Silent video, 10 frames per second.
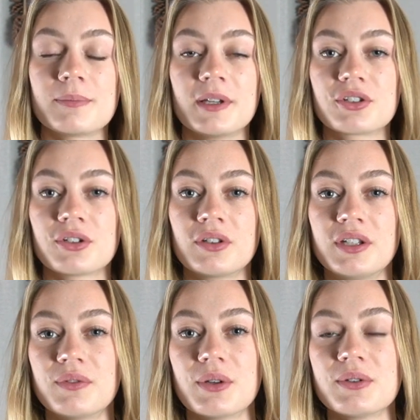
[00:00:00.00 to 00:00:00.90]
make sure to
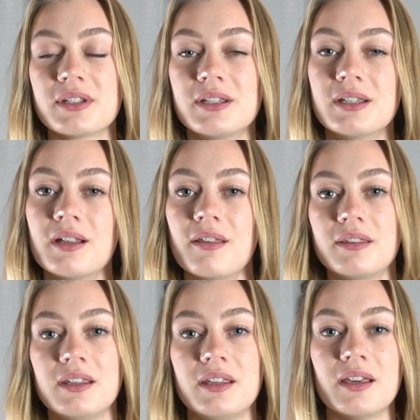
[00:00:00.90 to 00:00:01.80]
leave those in
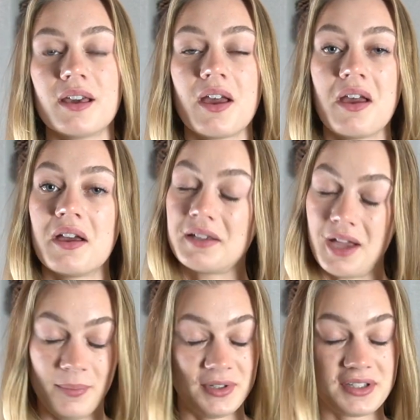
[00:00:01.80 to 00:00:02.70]
the
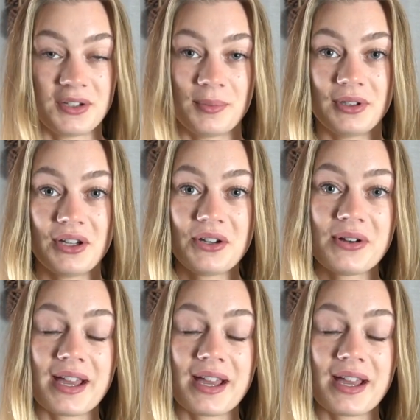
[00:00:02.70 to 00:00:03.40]
comments down below,